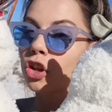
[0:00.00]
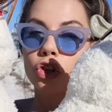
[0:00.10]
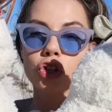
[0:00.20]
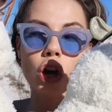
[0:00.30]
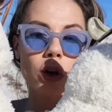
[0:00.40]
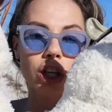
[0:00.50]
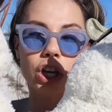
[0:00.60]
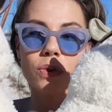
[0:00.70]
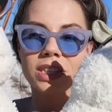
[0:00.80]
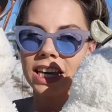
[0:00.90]
They're so
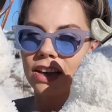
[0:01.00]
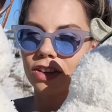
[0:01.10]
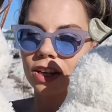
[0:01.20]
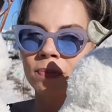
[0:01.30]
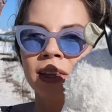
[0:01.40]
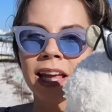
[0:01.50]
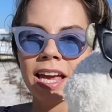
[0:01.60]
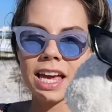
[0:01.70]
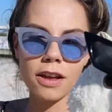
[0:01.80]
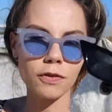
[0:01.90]
cute together.
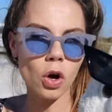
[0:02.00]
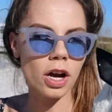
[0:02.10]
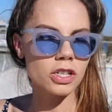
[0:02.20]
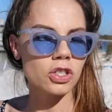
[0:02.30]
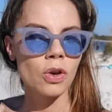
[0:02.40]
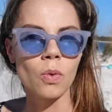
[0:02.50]
And of course,